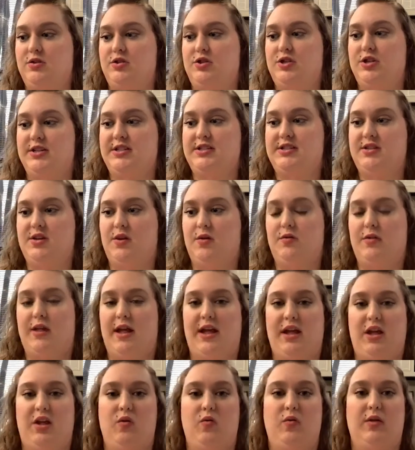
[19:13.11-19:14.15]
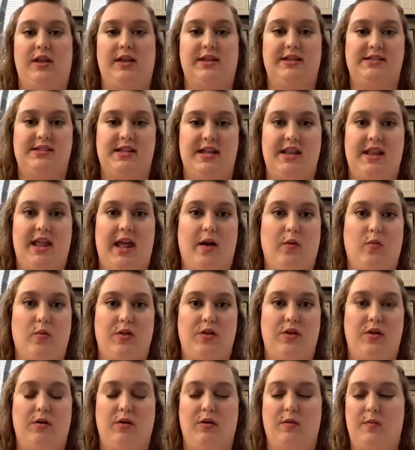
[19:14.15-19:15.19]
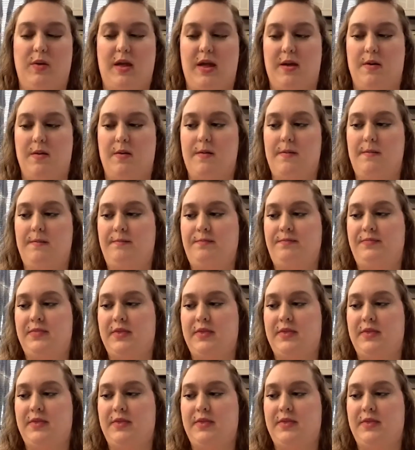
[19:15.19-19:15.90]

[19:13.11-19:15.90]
just so that you can send that with your appeal.